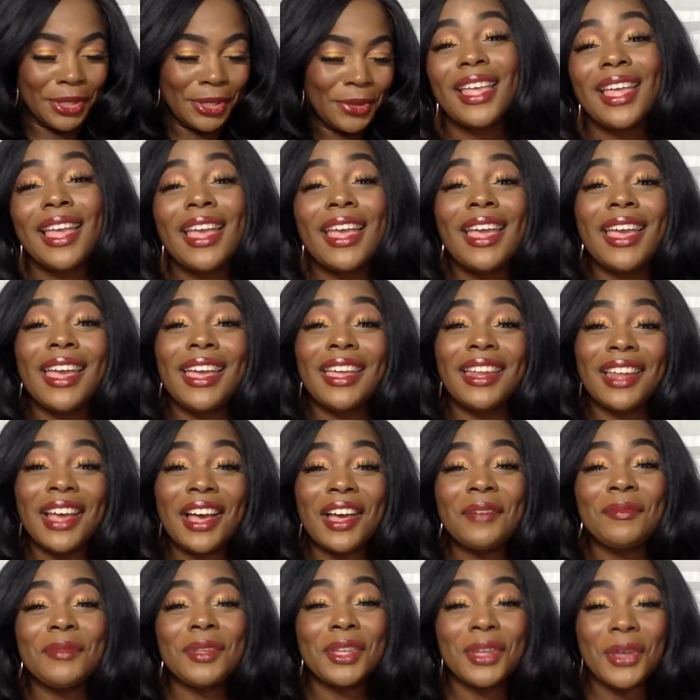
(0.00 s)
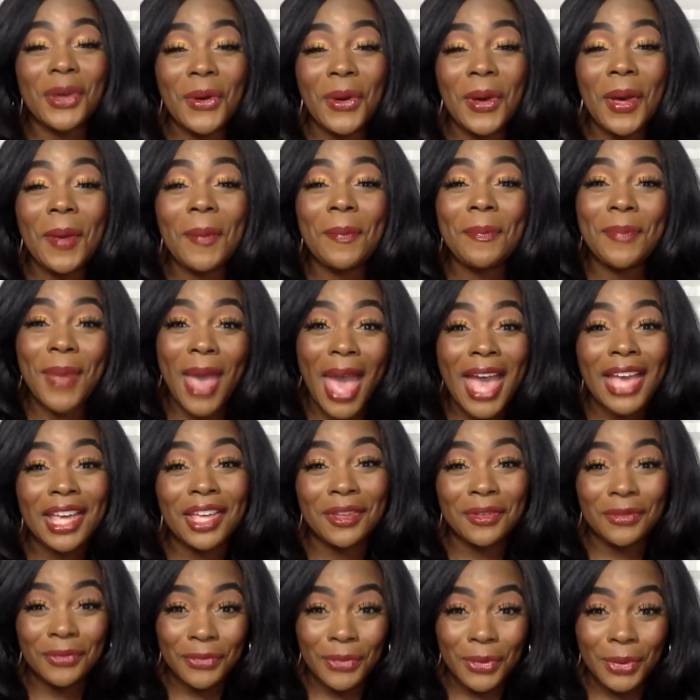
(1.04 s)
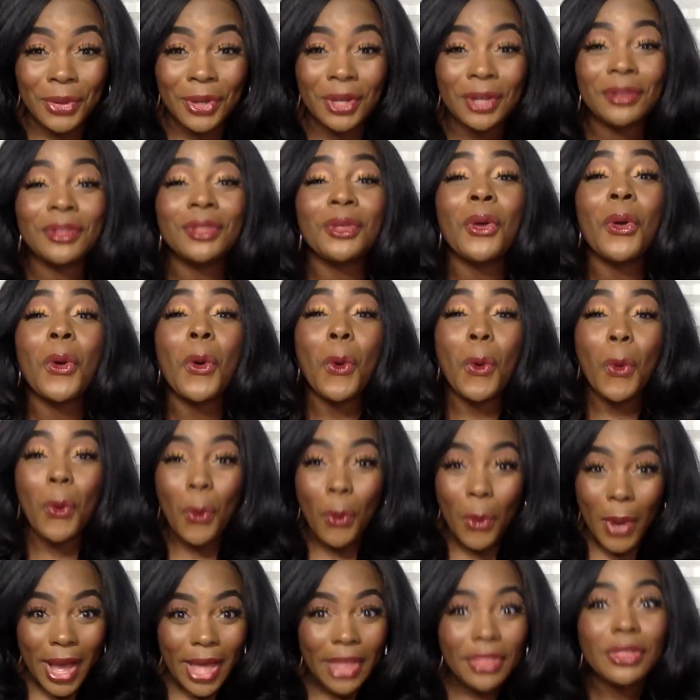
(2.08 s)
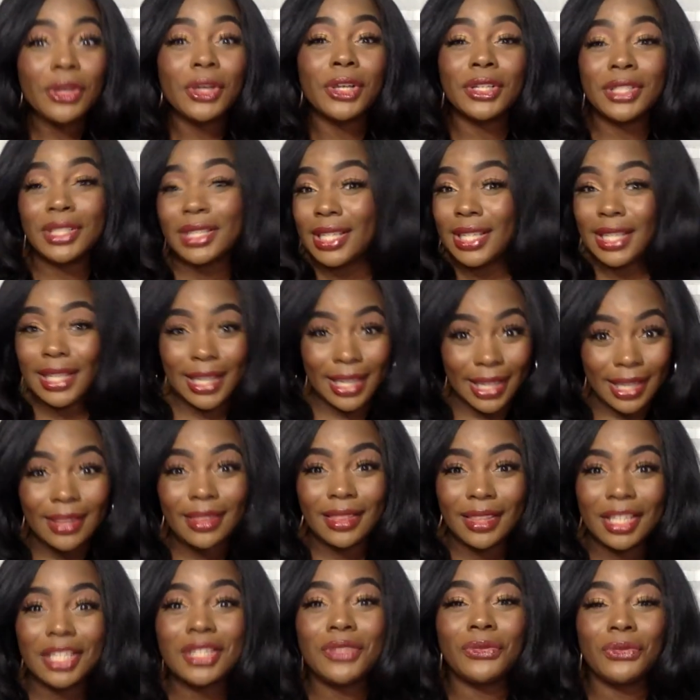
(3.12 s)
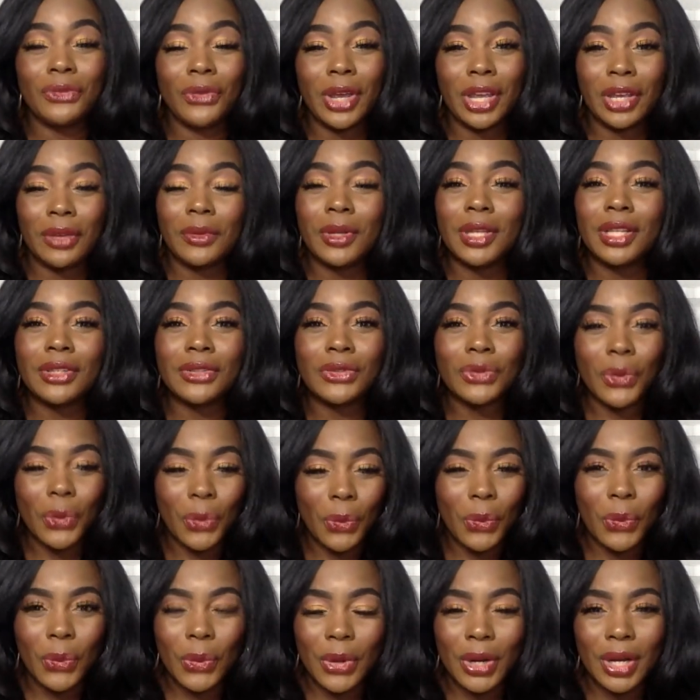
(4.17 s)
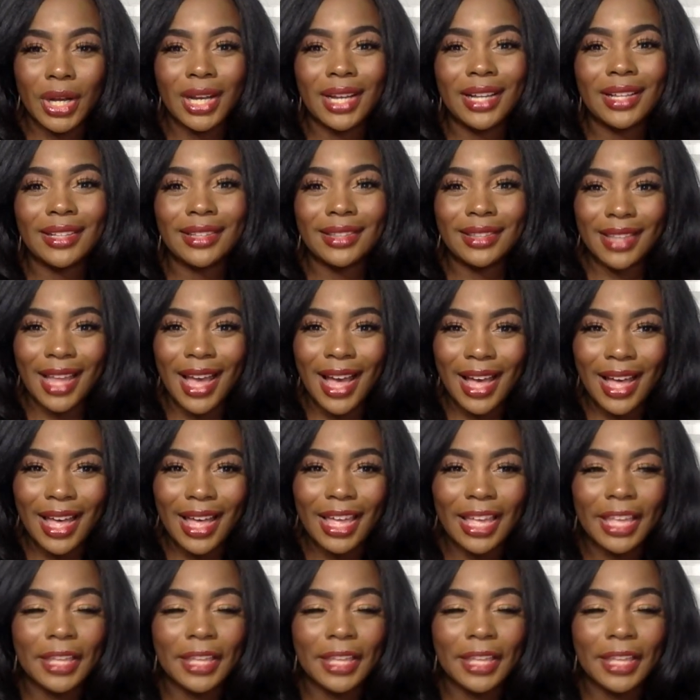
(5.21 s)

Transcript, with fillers: you, and I've been going back and forth whether to get this fragrance or not.